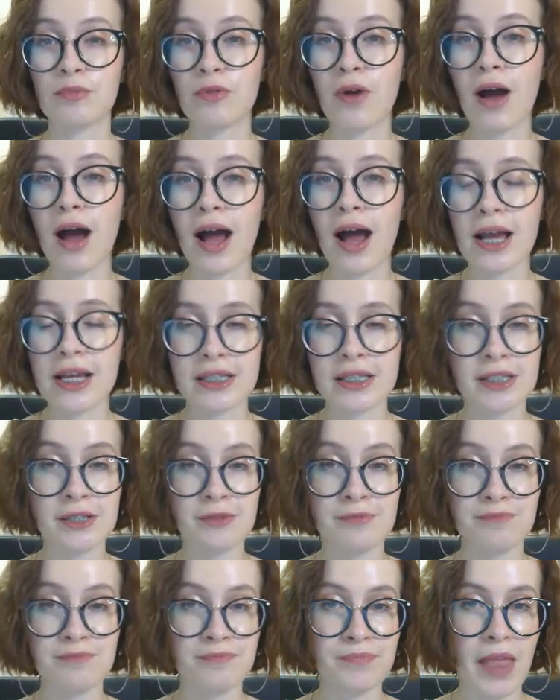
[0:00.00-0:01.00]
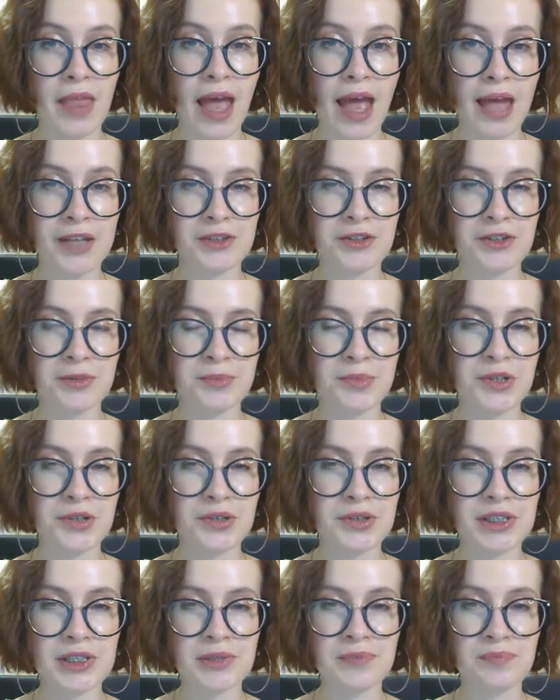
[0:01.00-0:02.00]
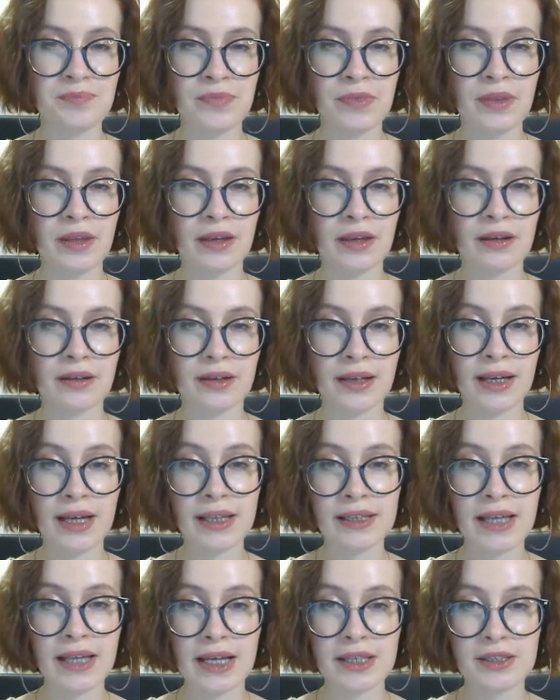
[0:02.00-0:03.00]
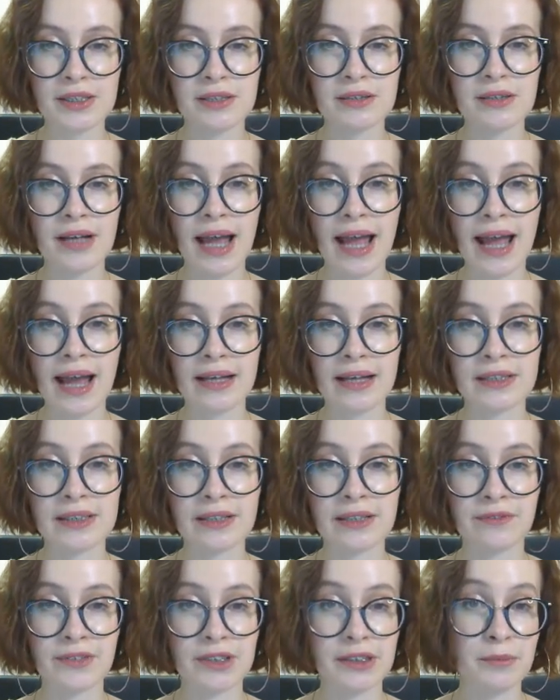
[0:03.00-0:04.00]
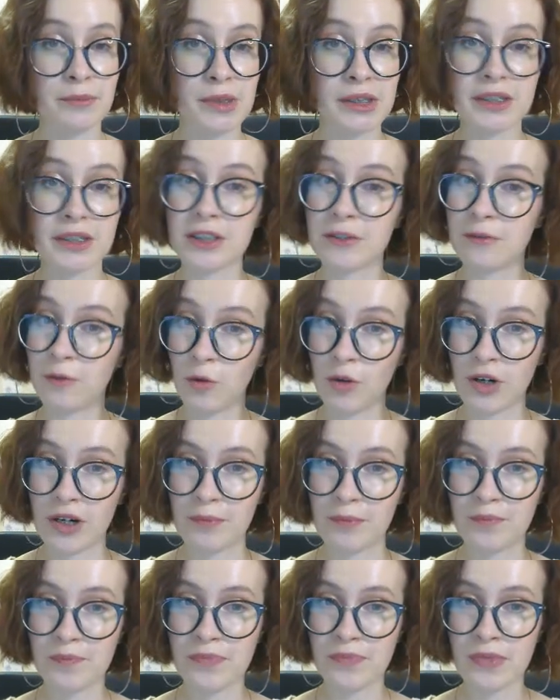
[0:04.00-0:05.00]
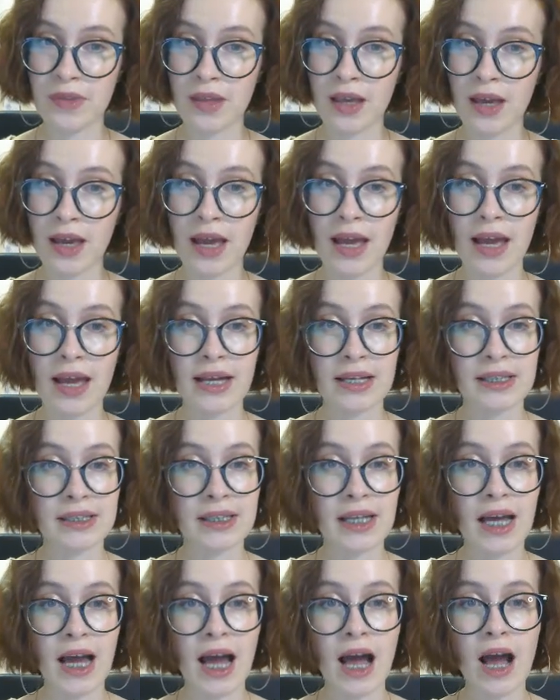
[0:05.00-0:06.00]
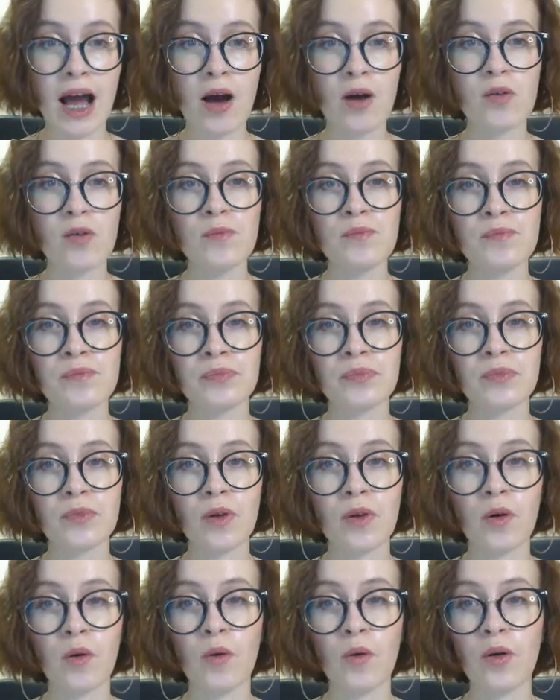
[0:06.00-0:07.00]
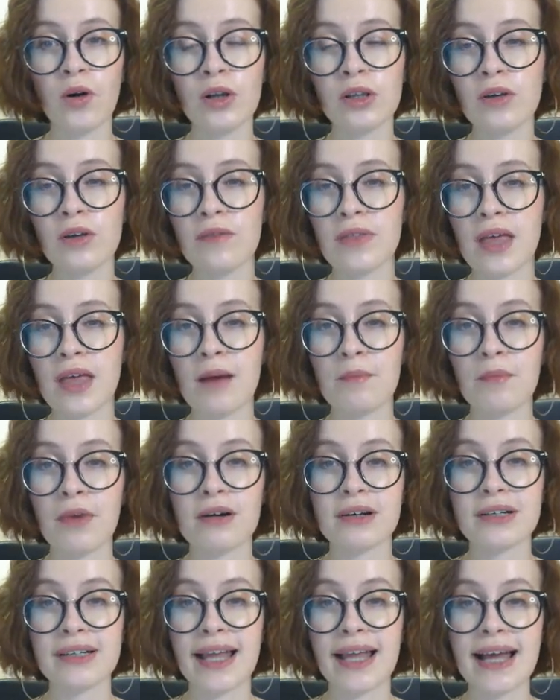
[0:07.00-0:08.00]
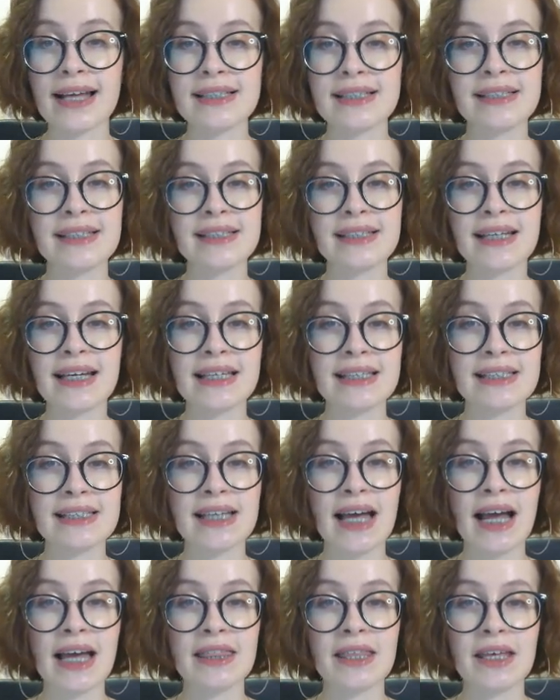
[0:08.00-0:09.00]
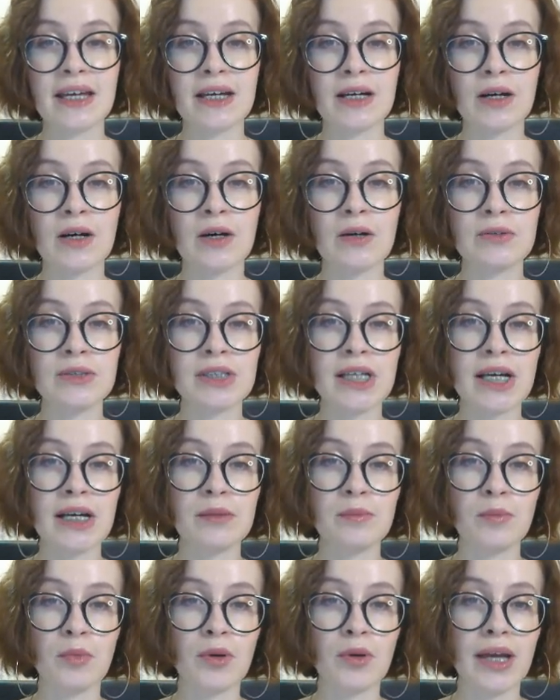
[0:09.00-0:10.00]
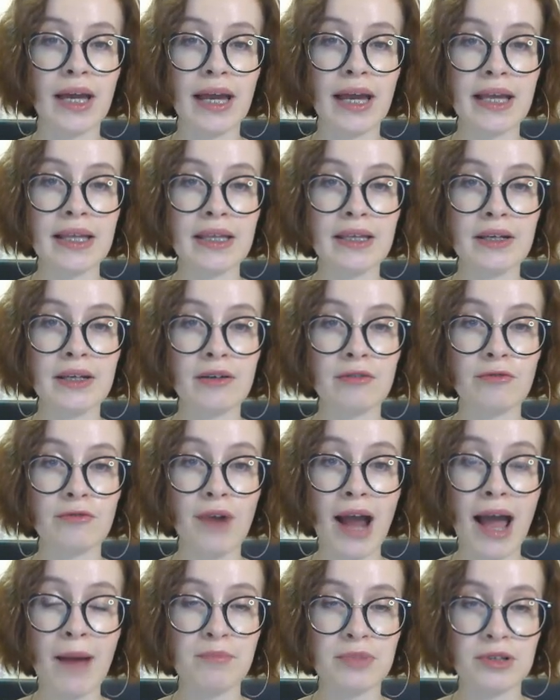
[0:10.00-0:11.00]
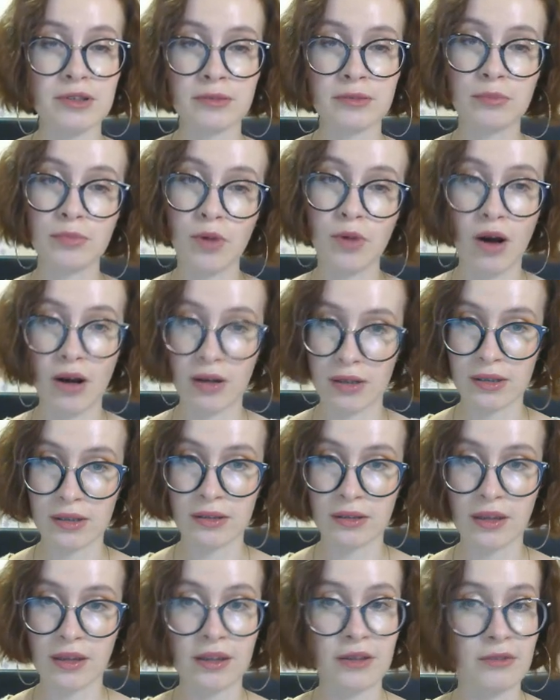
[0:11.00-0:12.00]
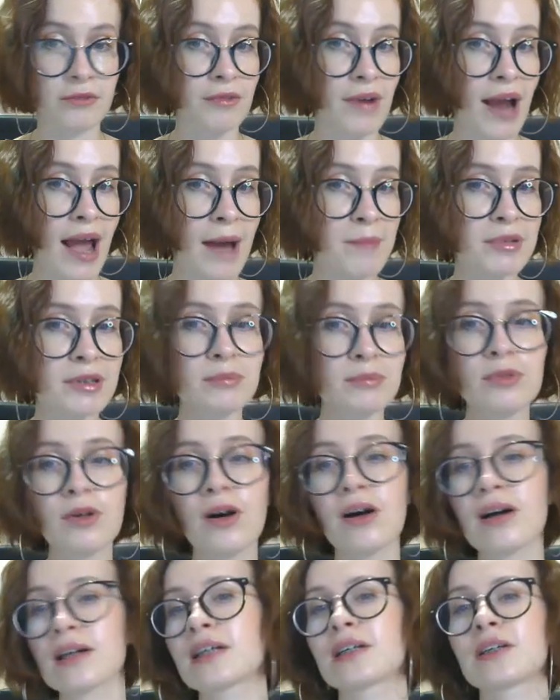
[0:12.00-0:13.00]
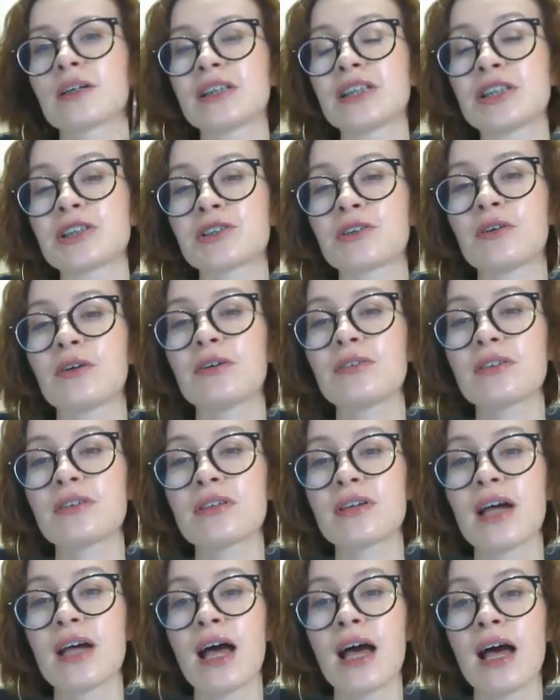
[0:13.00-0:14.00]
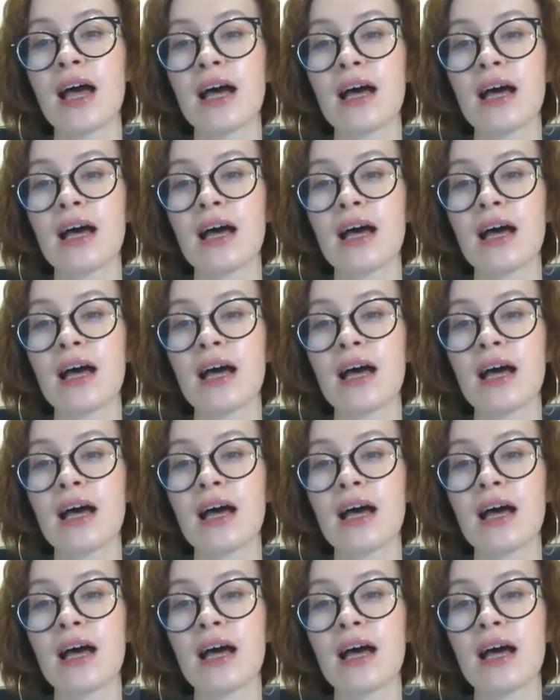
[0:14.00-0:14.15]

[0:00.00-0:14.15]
price, attributes, calendar, and availability form. And now all of them are nested inside the hotel booking wrapper block. The wrapper block controls